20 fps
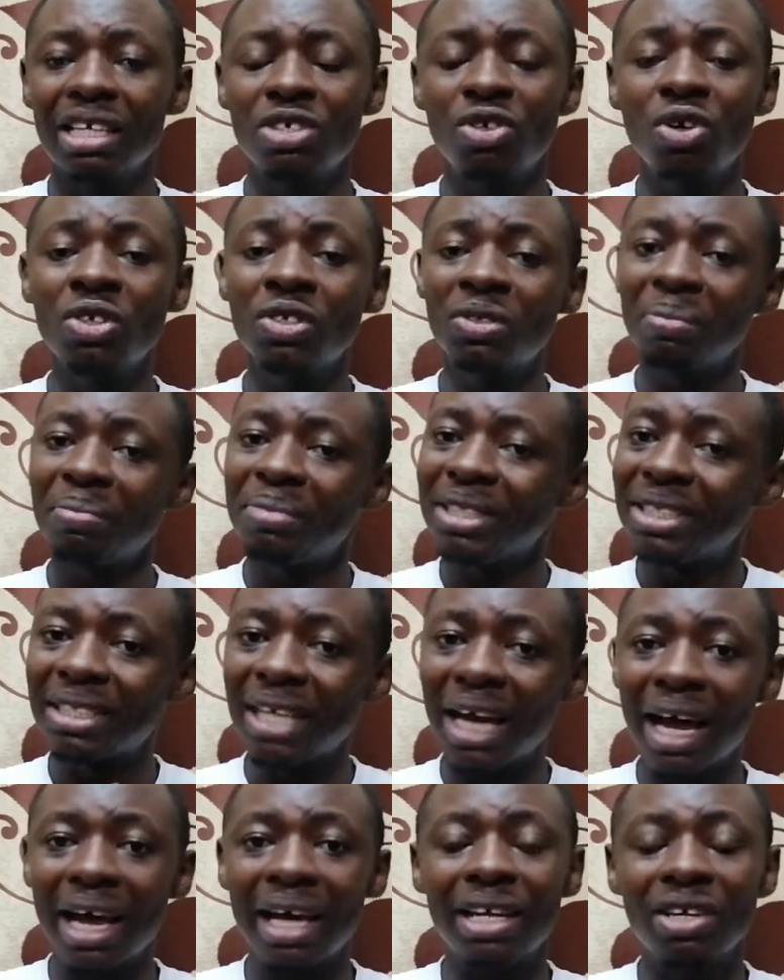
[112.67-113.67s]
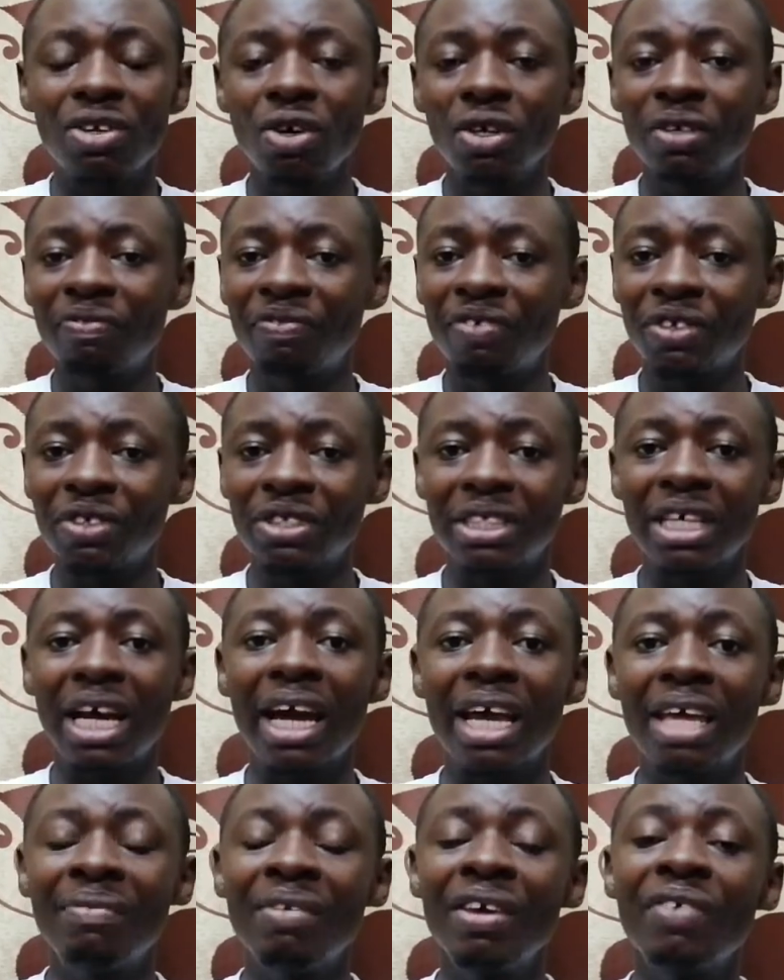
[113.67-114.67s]
Don't be shy. Don't feel
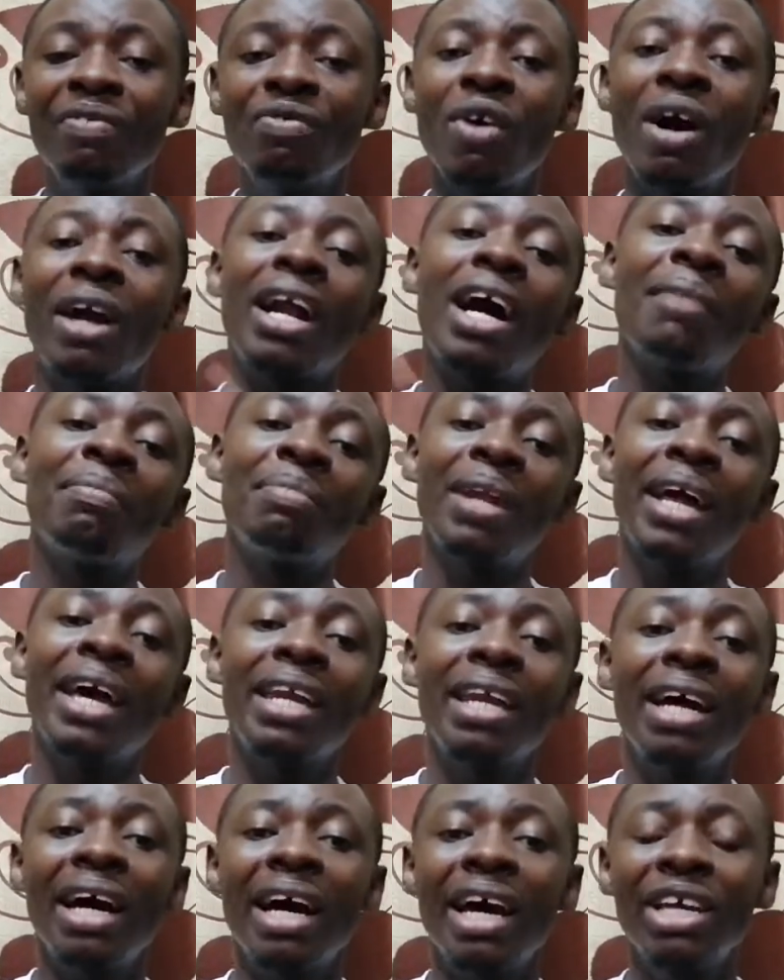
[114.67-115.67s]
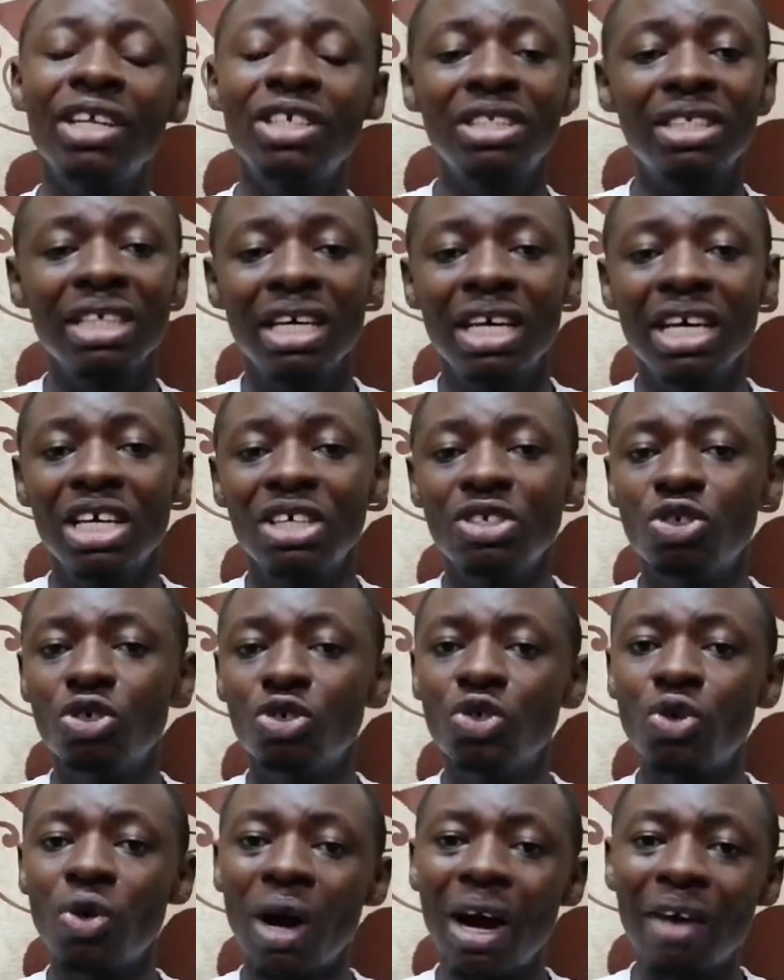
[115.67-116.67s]
shy. Even if you are an upliner and
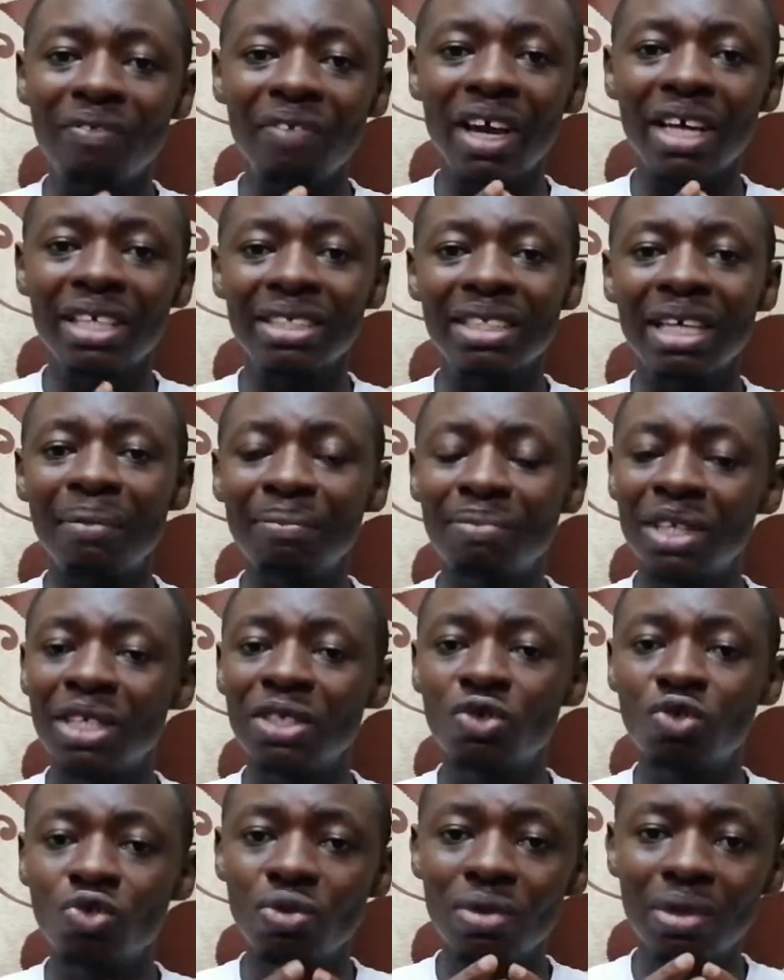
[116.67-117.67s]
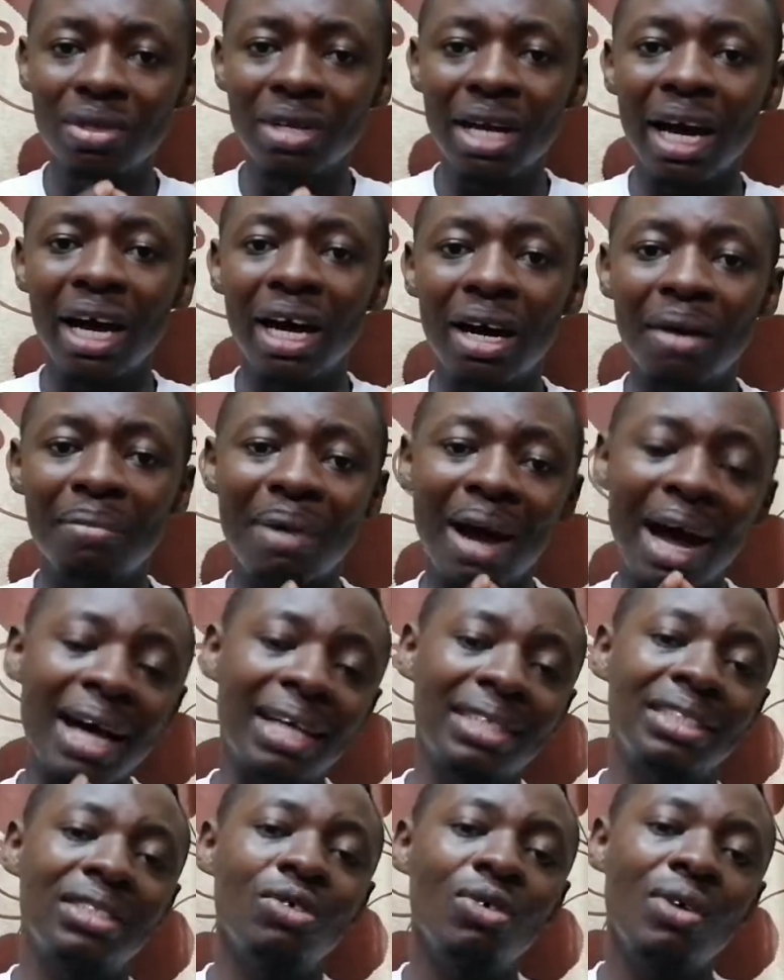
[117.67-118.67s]
you have something to
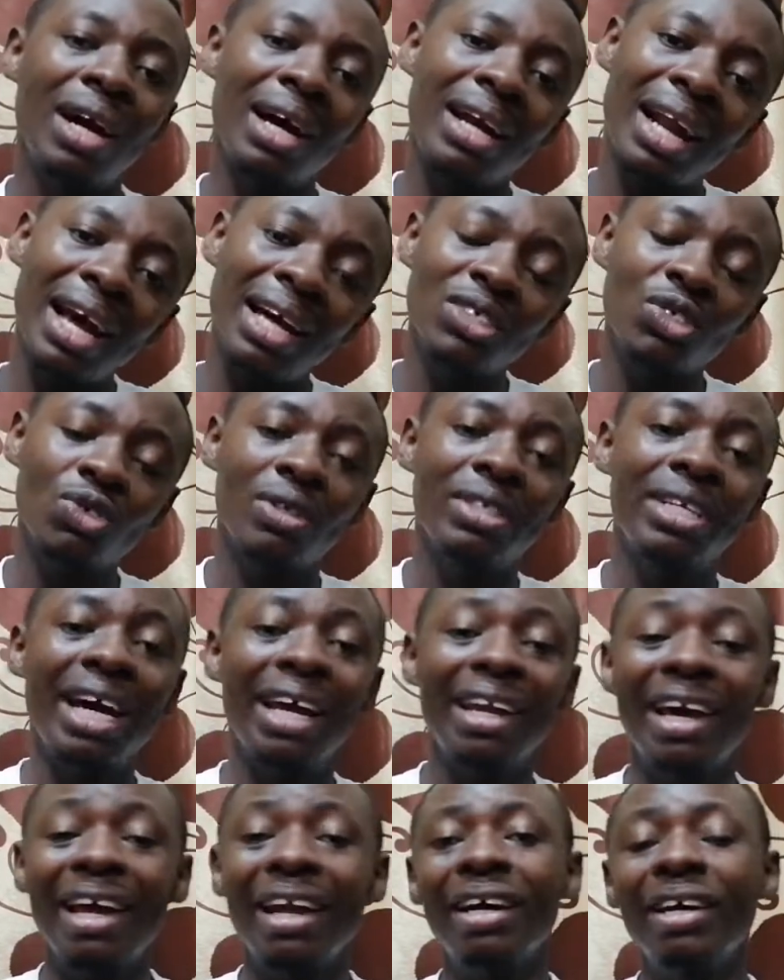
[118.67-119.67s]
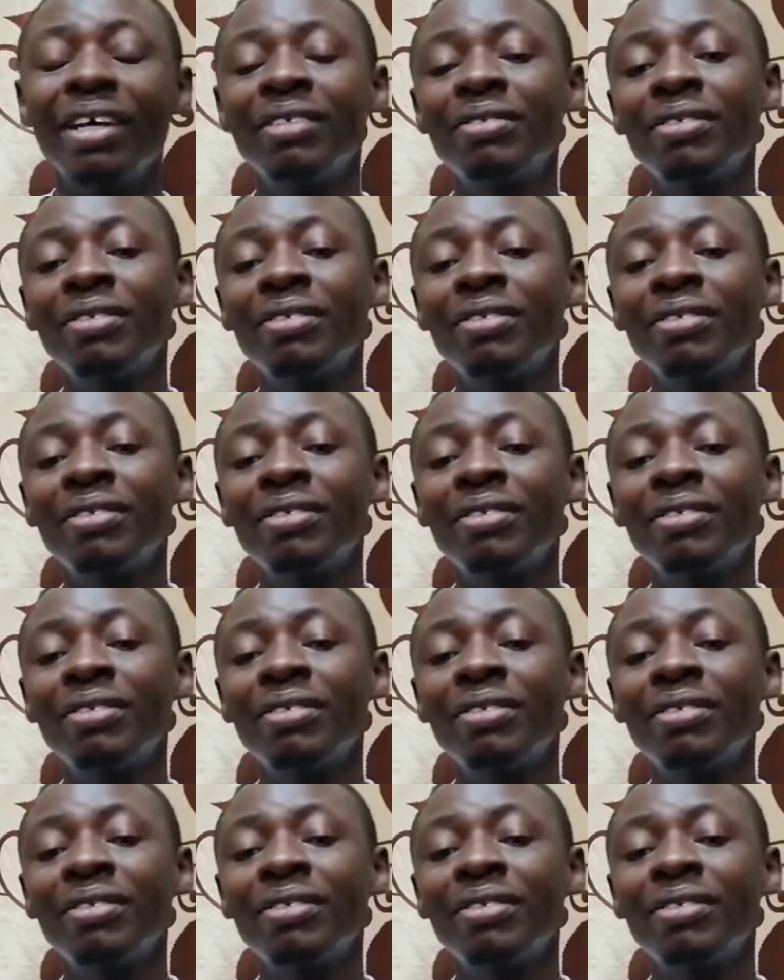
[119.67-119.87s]
ask, you can ask your downliner.